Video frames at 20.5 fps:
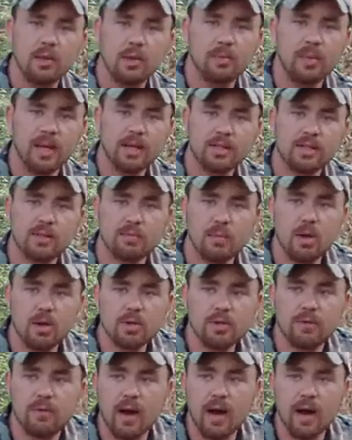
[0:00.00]
and then they'll make
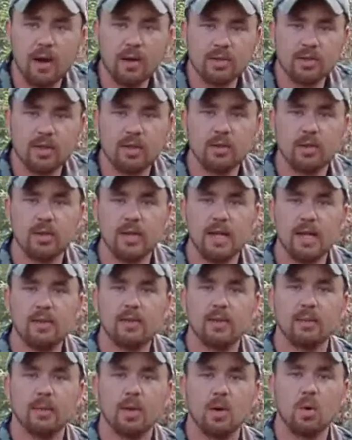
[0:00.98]
smudge fires
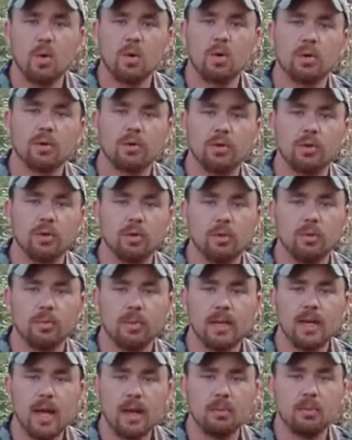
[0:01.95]
underneath them in order to
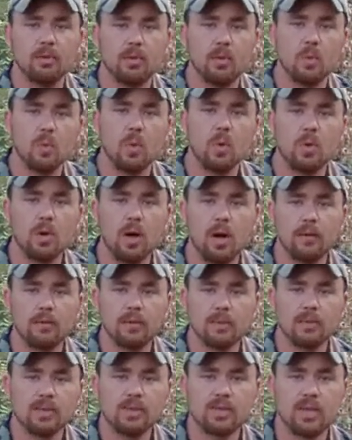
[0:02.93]
be able to ward
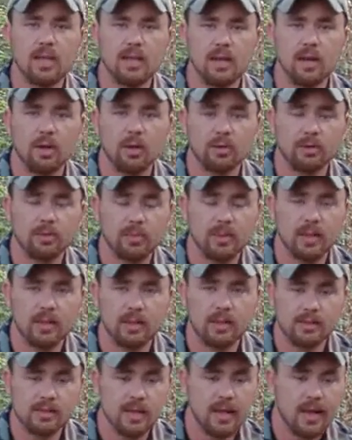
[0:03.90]
off the mosquitoes,
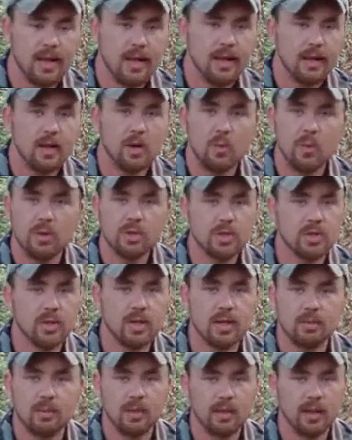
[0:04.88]
because, you know, once
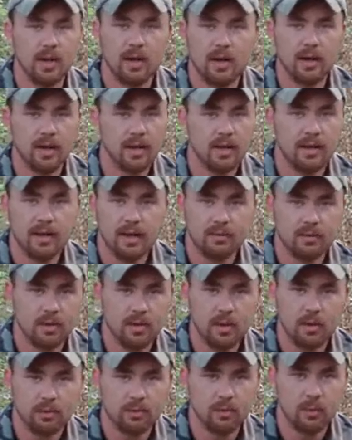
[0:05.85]
you get malaria, it
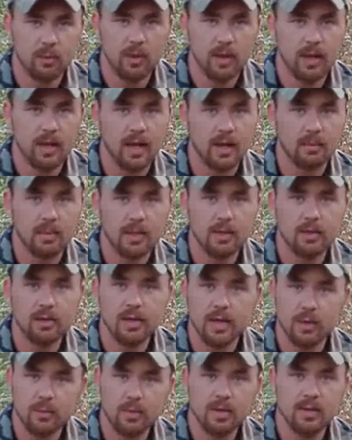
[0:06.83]
never goes away. I mean,
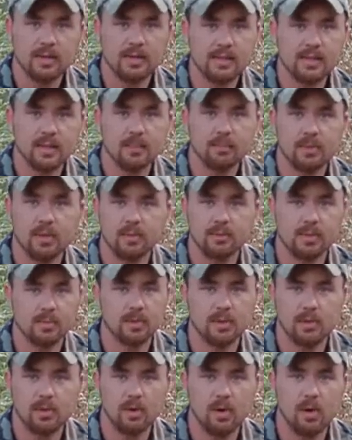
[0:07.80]
you get rid of the symptoms,
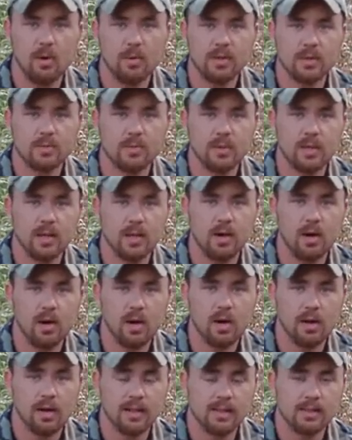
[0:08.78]
but they're always
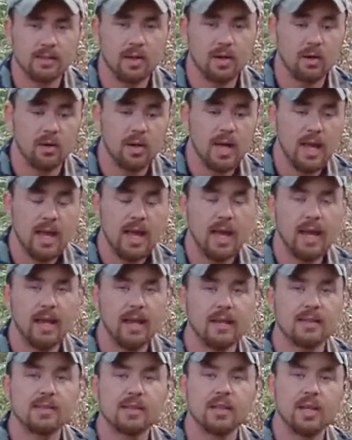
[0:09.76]
reoccurring. So
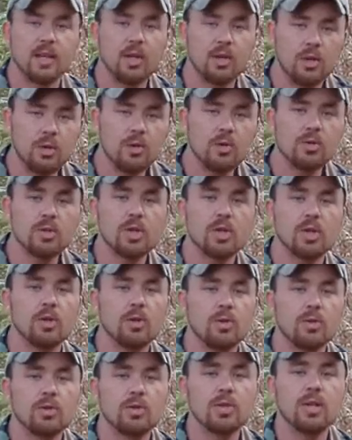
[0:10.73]
it is a huge,
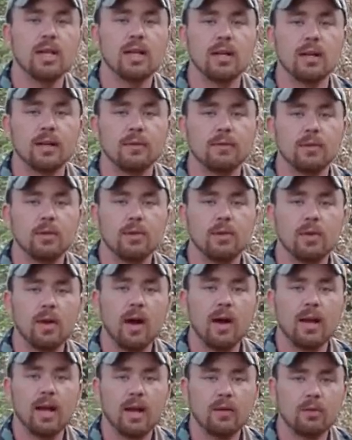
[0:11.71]
huge deal. If you do
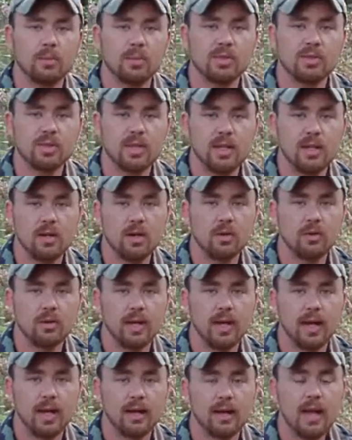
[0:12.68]
not have a mosquito
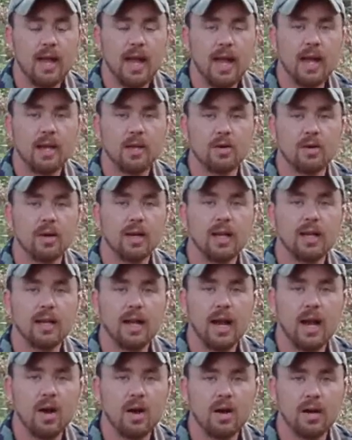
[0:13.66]
net and you're
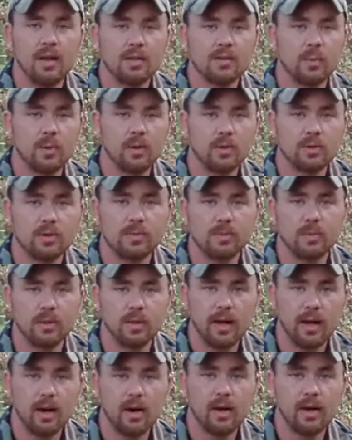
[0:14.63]
in areas where there's
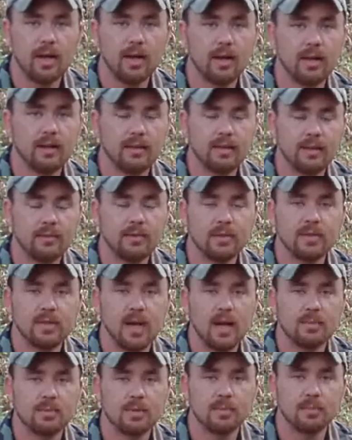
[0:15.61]
malaria and
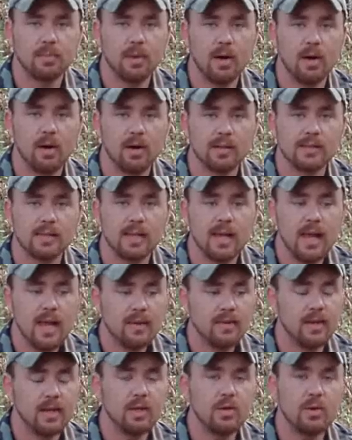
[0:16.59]
different types of bugs,
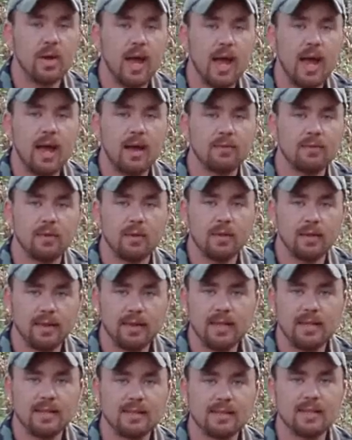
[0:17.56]
that you have
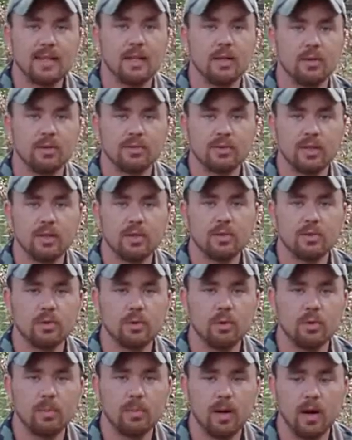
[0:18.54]
these skills in your
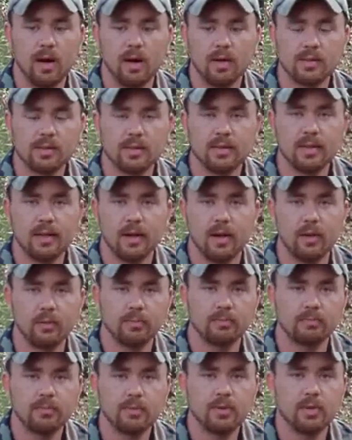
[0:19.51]
toolbox, you
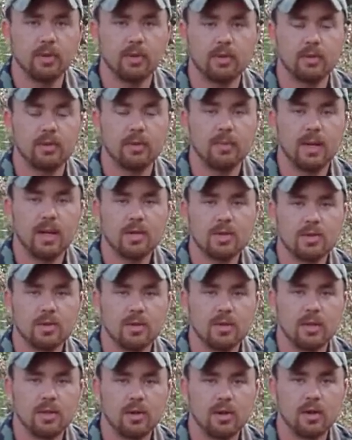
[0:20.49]
know, to, to make
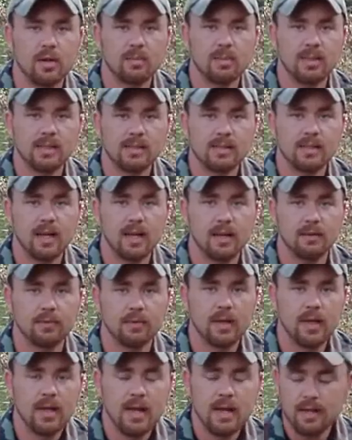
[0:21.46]
sure that you're going to be safe.
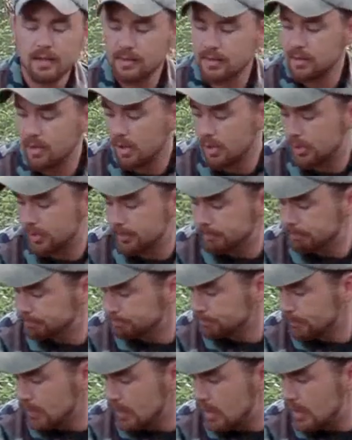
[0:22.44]
So